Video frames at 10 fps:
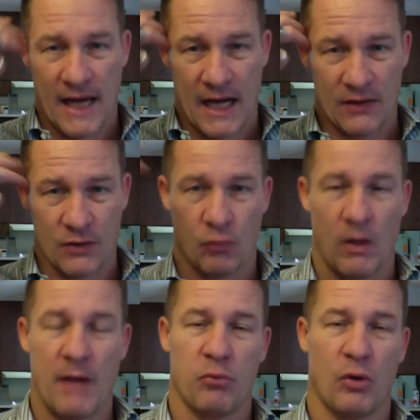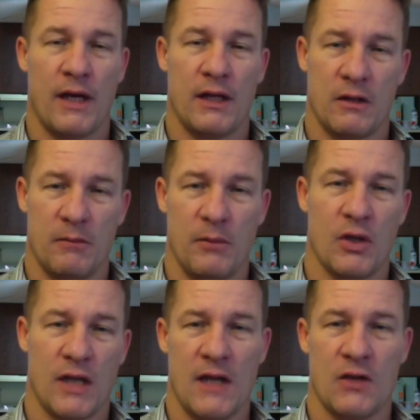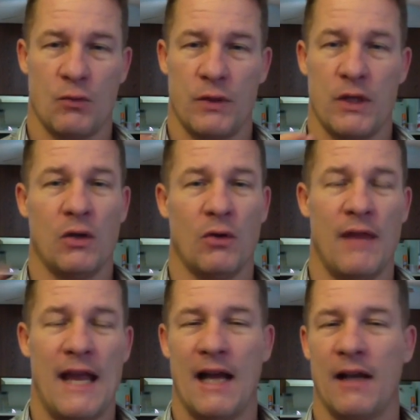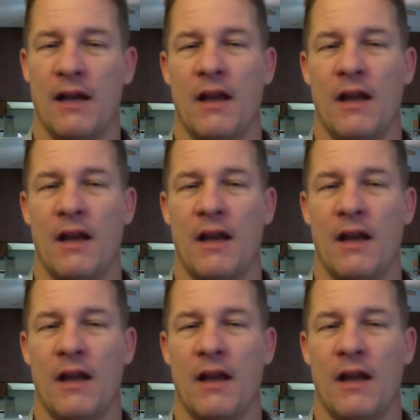and this right brain communication. When you learn that,